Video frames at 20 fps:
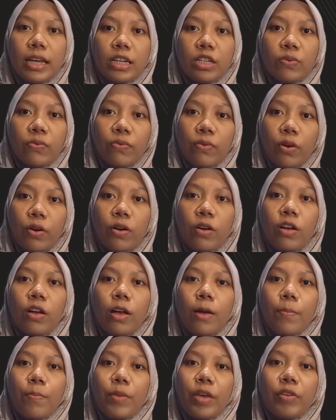cash flow
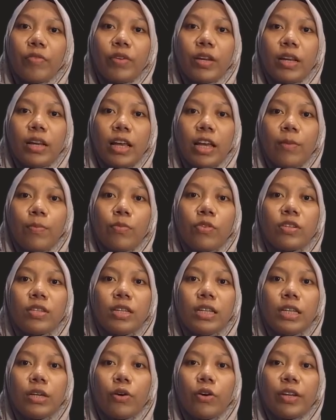may rely
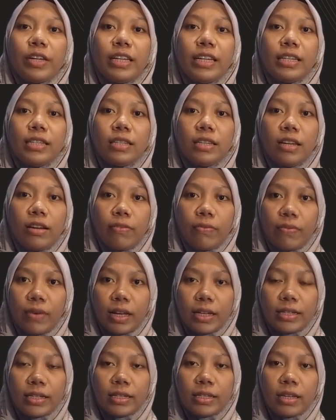mostly on internal
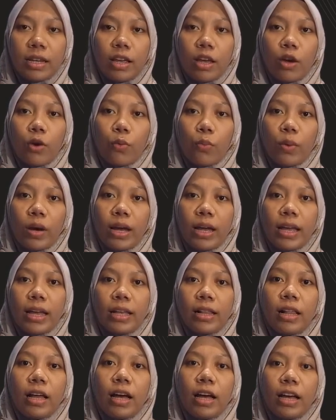funds,
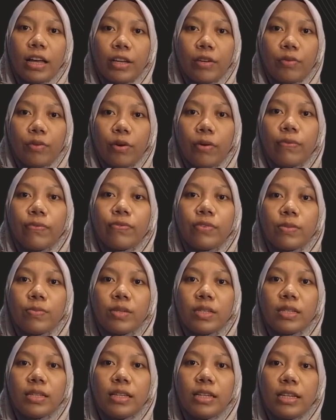while high-growth
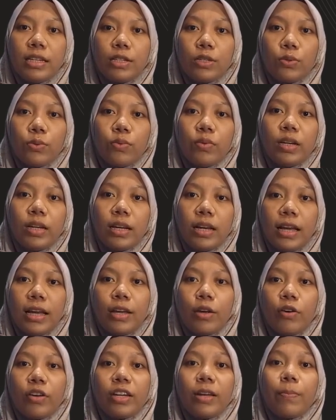firms need to
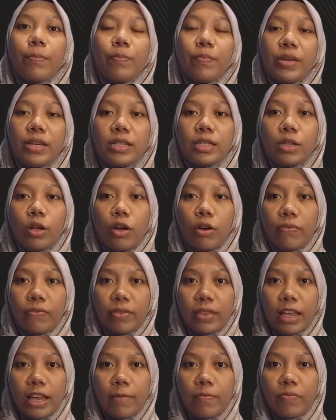rely on a mix of
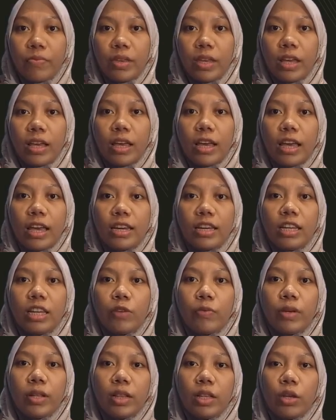debt and
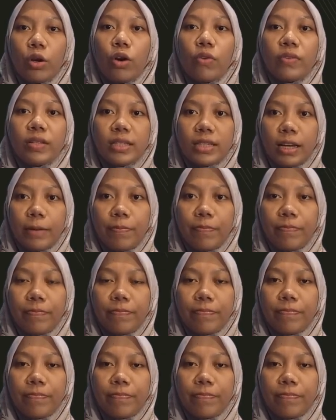equity over time.